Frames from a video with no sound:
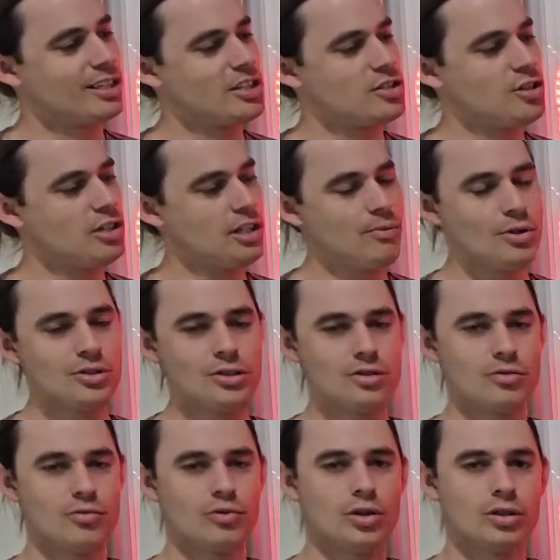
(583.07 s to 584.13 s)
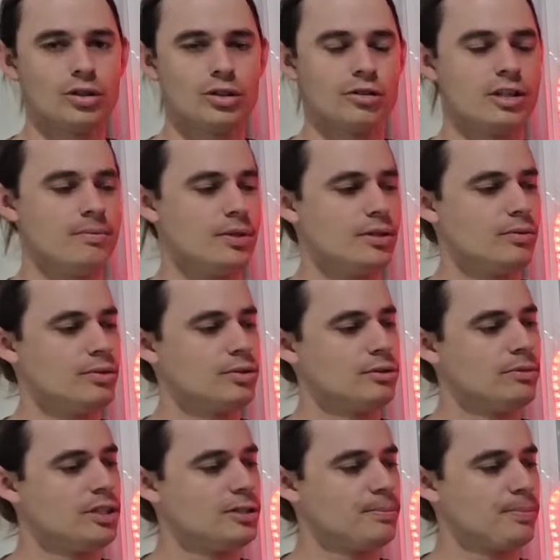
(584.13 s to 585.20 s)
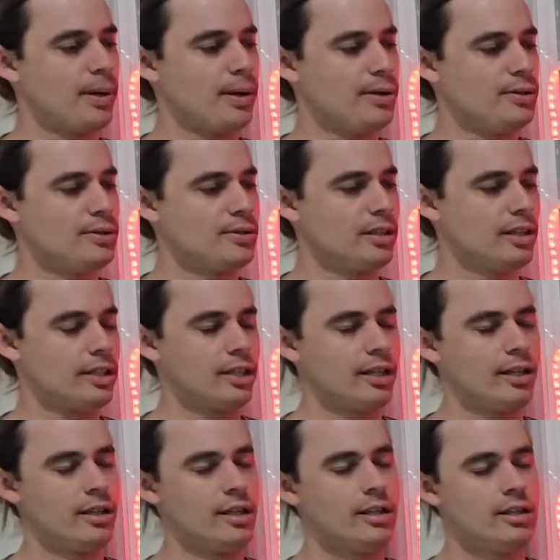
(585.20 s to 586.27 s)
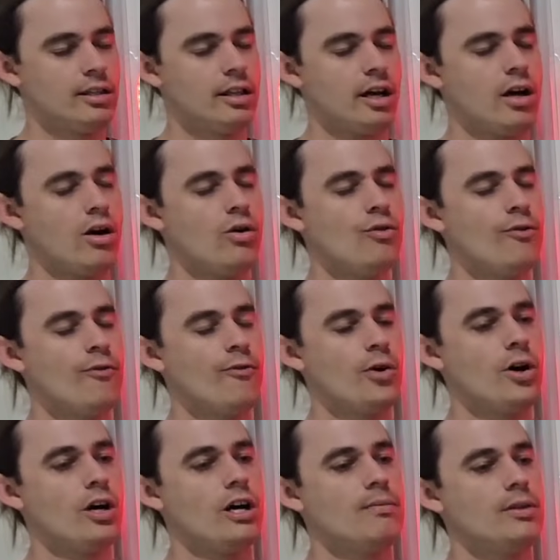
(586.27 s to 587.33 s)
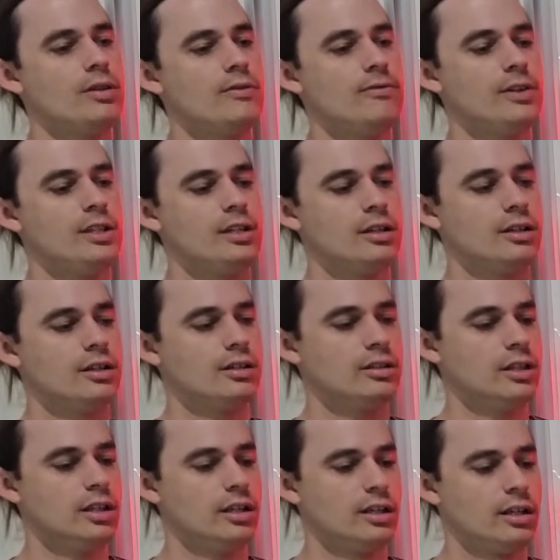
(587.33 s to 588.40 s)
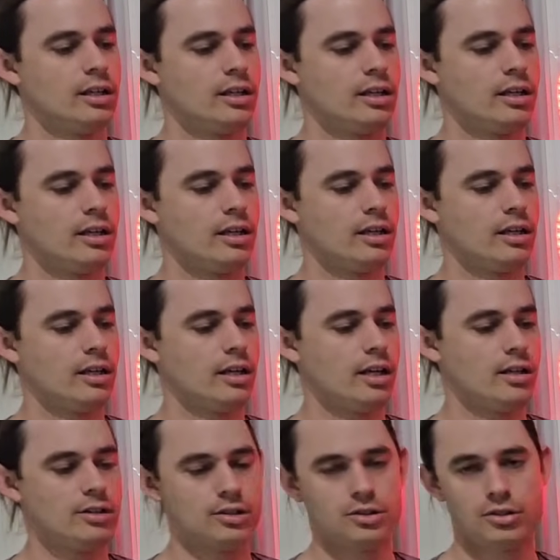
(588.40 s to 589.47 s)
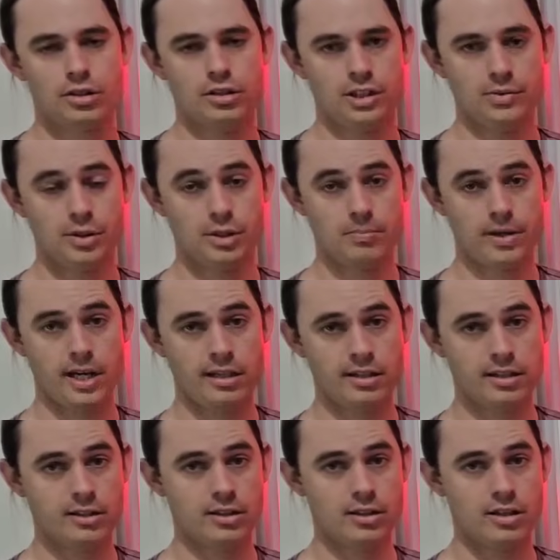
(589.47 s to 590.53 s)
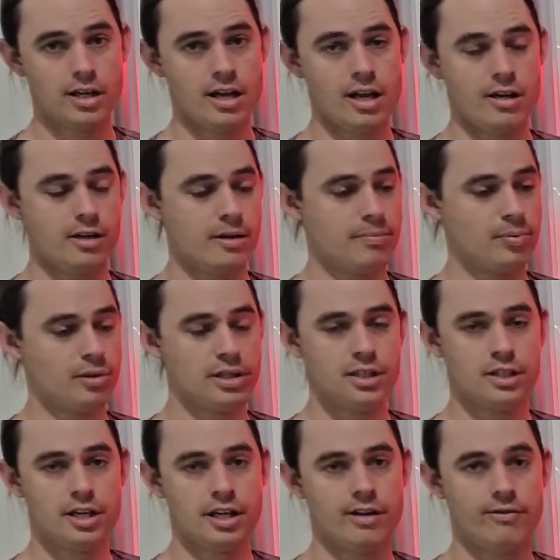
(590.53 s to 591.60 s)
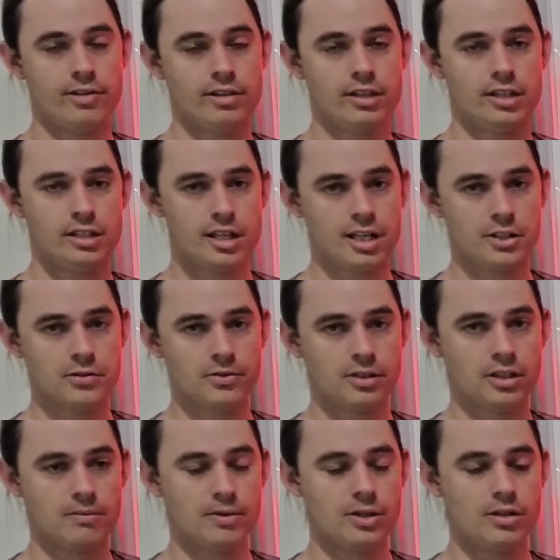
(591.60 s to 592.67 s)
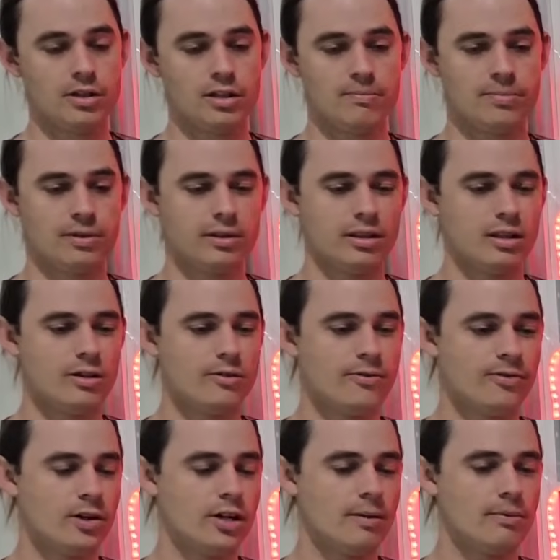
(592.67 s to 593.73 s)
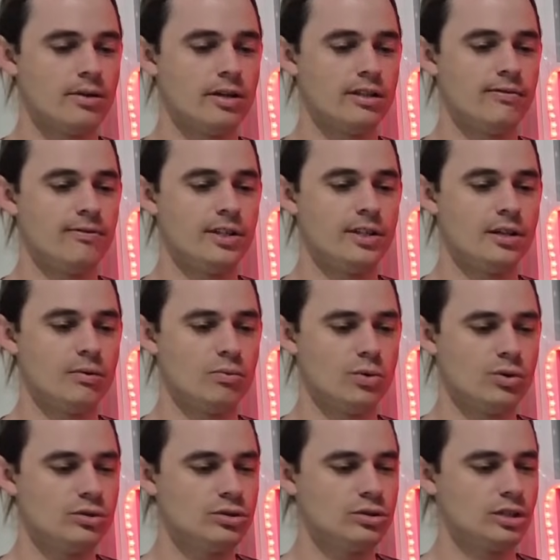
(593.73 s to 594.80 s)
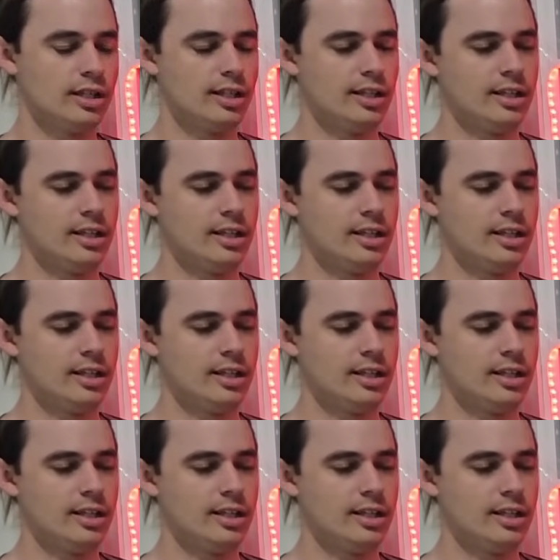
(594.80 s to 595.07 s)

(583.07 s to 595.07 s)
certainly wasn't derogatory, but it was almost the whole vibe of the video. And I certainly respect the guy and I appreciate everything he does for the community, but the whole vibe around the video was,